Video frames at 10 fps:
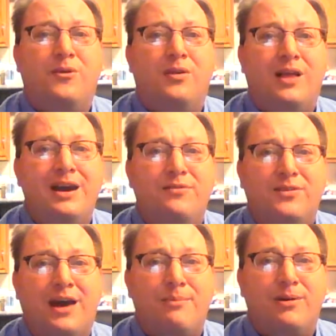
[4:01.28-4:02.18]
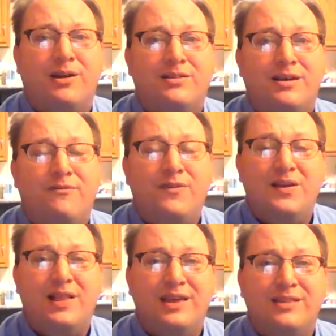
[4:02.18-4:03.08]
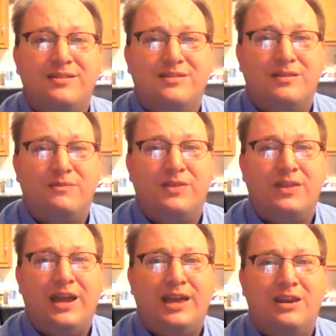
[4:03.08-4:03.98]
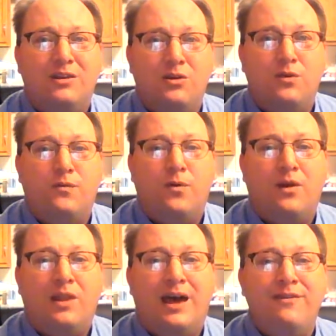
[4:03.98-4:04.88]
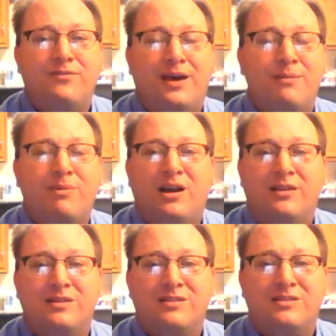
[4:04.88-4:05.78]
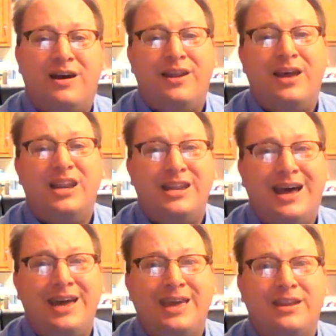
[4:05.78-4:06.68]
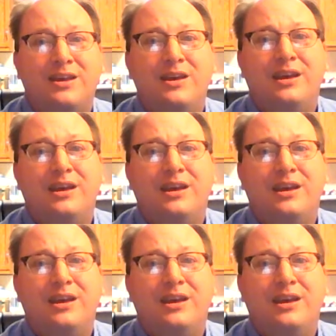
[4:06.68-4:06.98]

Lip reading: for a lifetime, because I feel like this is something that I can do for a lifetime, because it's not a diet.